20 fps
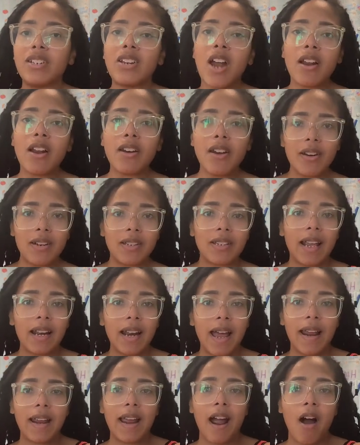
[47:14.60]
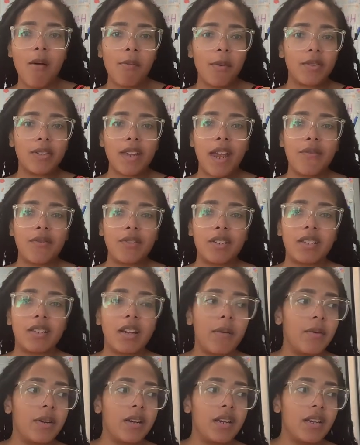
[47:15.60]
Did y'all notice that like almost every
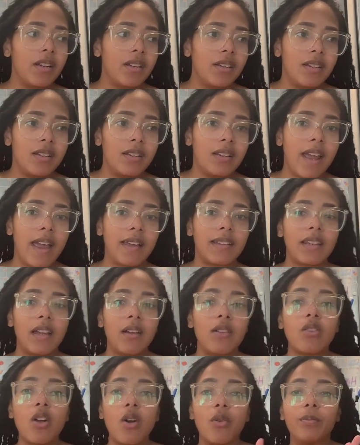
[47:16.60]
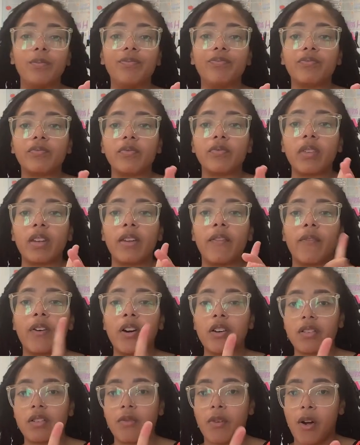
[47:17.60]
celebrity except no.
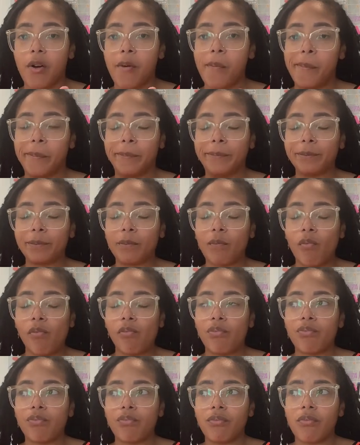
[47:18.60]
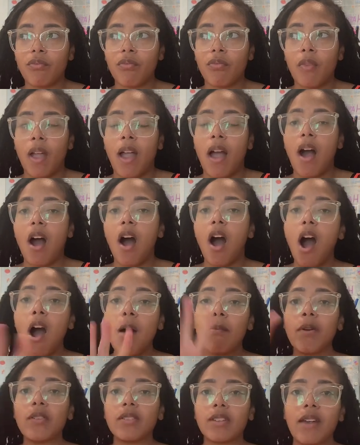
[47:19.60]
First of all,
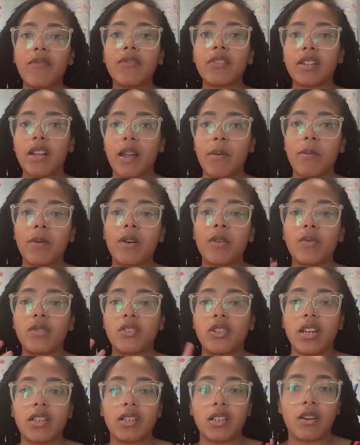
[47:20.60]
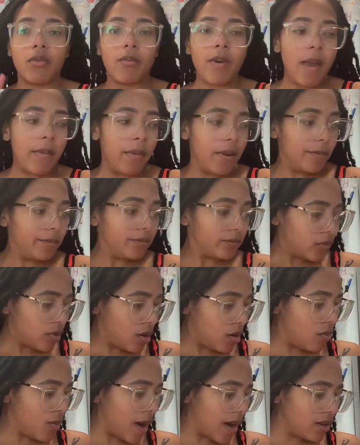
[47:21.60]
almost every celebrity was Jessica Rabbit.
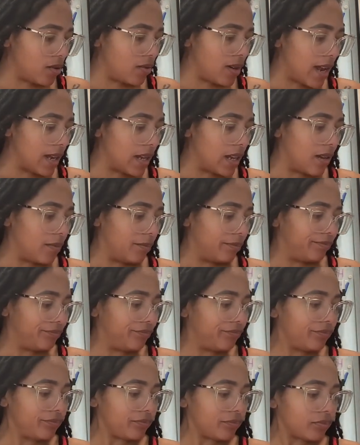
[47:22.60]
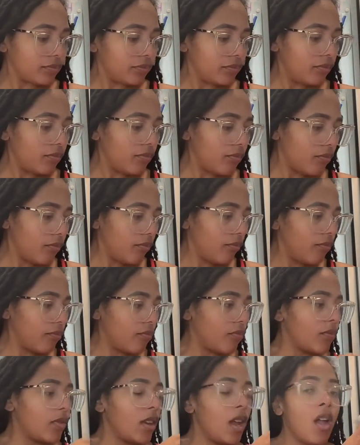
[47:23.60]
Oh, why you
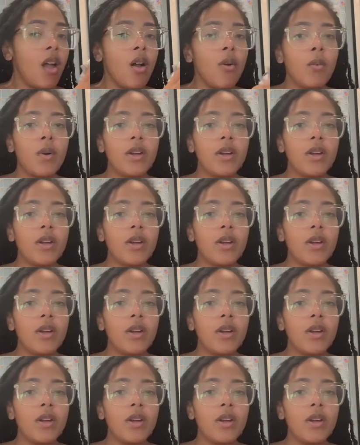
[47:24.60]
naked?